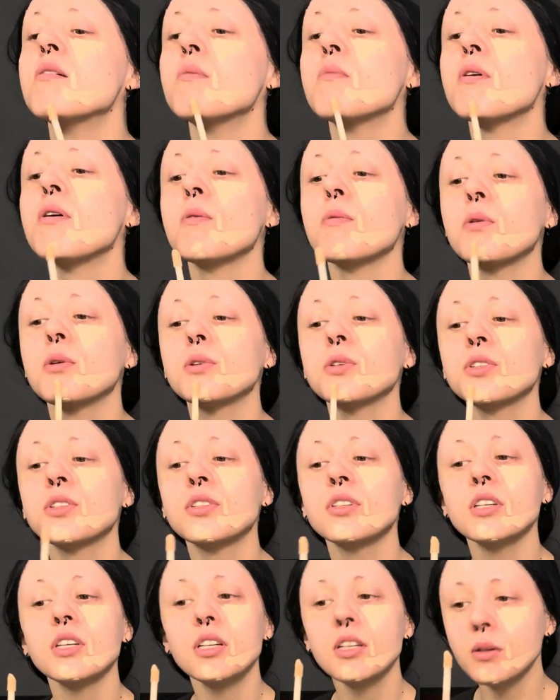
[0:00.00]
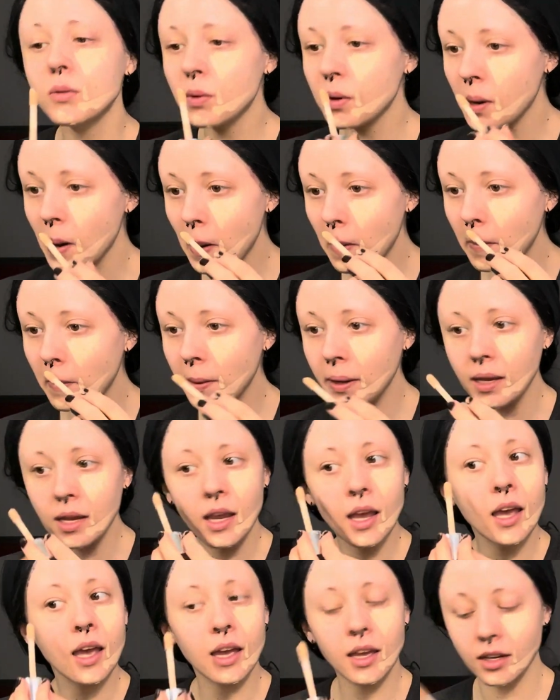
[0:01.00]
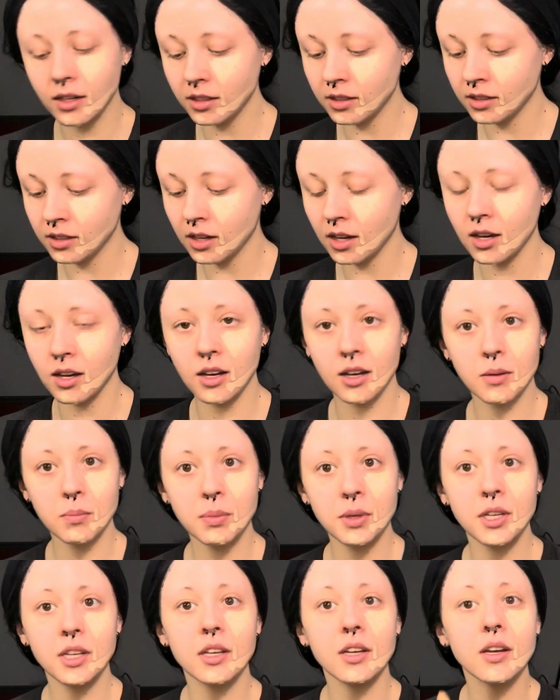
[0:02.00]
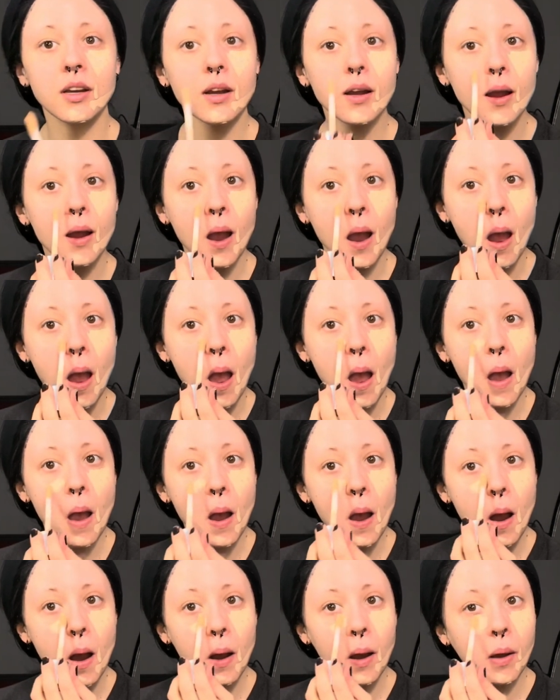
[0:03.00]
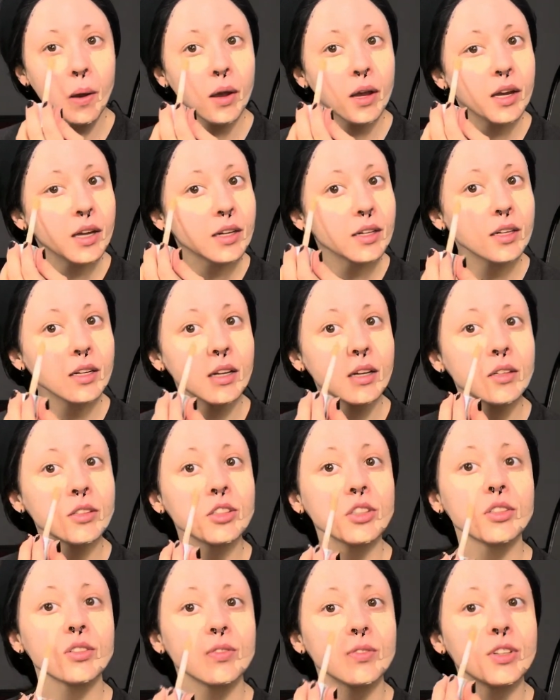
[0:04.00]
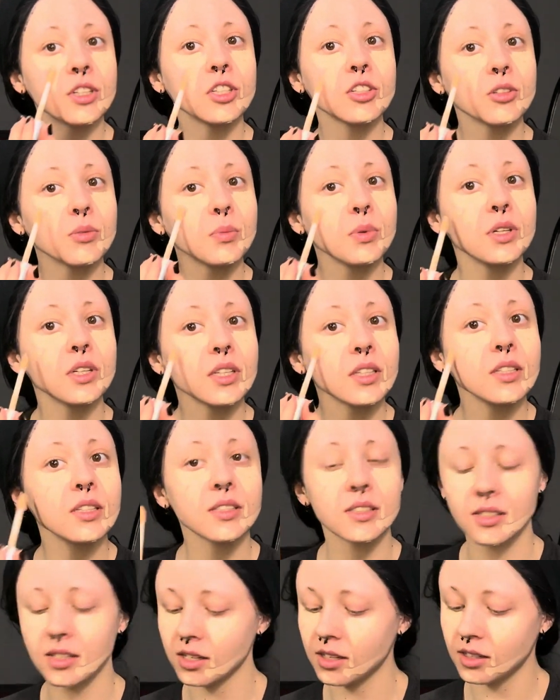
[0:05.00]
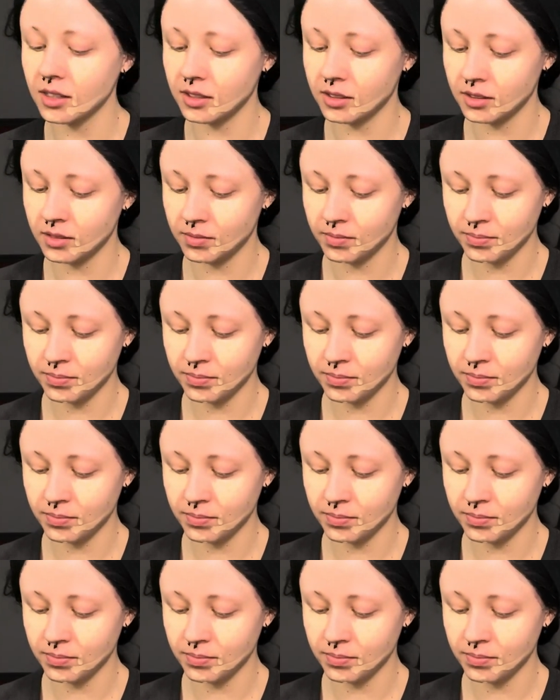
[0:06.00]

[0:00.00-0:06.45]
but we'll see where we end up here. Go ahead and just finish putting this on.